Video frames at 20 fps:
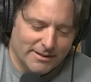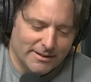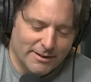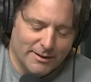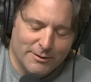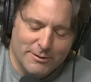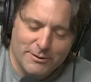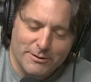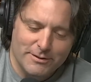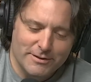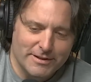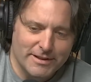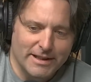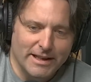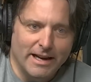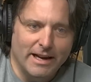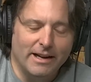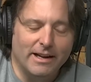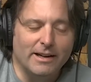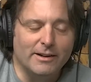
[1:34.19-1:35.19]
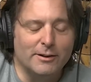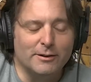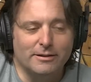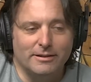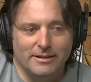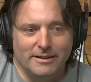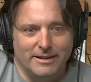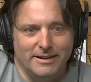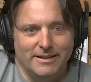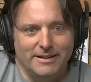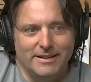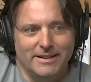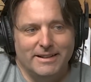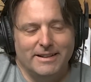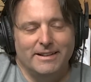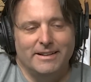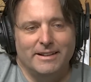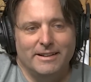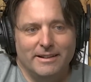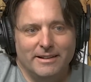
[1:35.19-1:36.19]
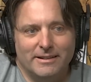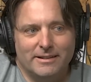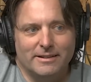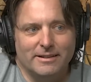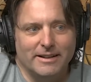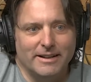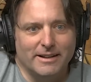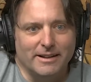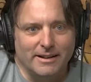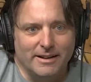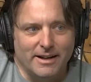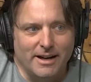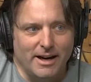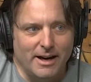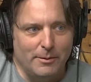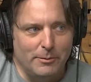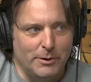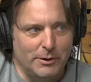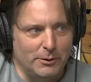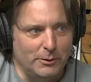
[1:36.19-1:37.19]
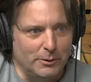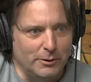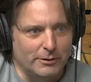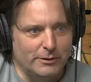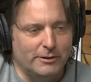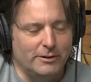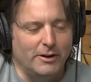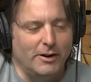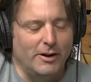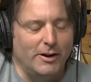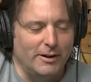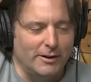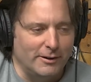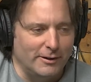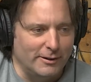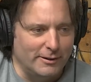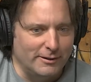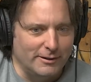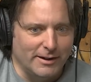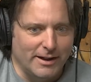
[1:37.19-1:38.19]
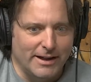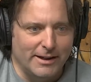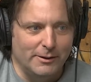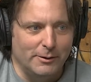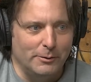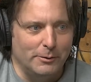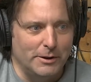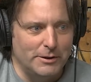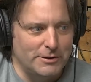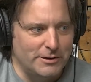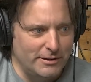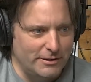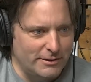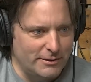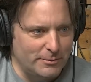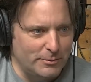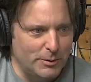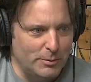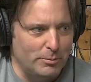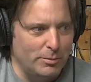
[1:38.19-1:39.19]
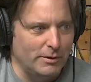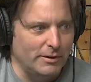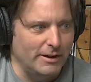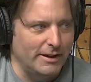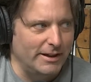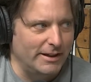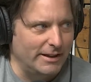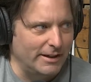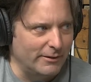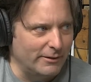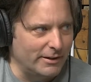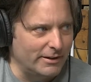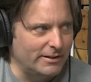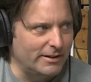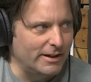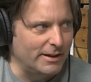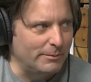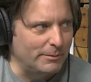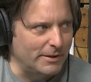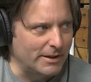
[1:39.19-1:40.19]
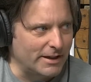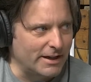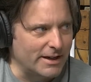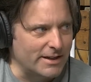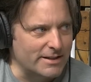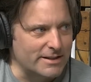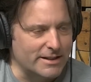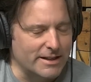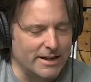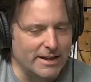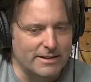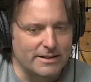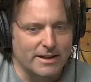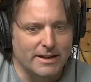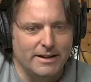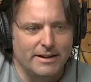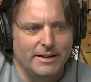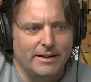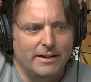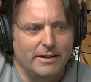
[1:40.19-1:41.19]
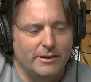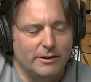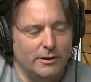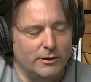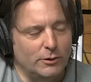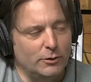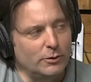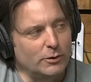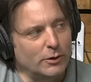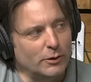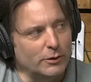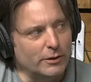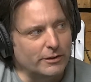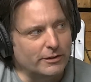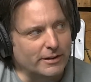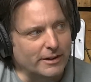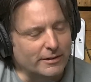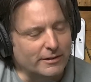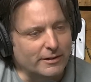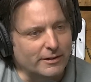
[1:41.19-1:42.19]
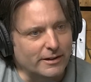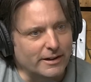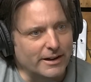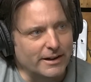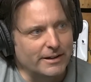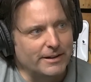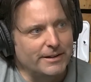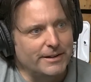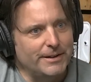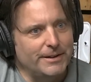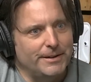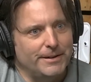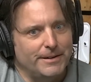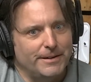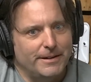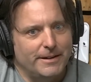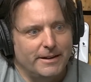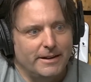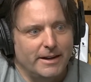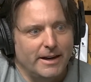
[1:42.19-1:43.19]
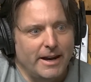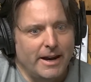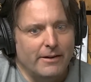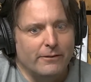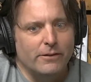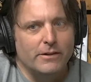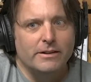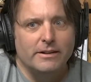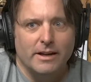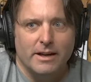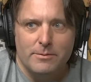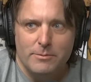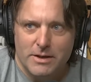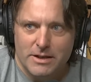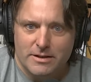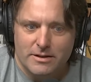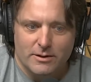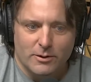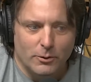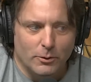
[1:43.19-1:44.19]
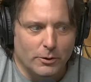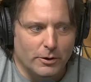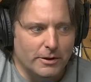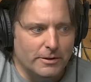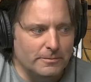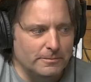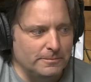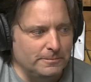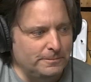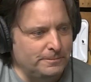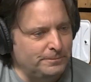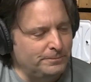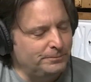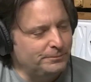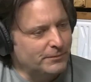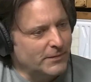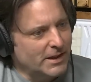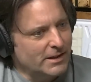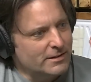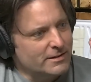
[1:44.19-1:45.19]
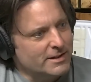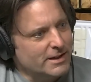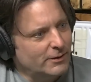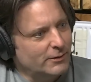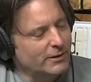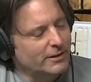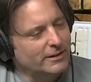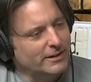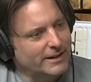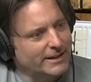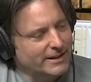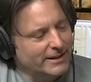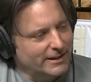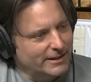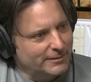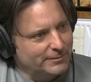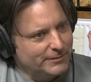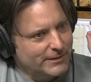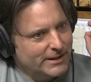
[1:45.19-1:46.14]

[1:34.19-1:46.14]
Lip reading: It's honestly, it's like a Commodore song or Lionel Richie should be playing every time the guy skates. Did you notice yesterday, every time he scored, it sounded like a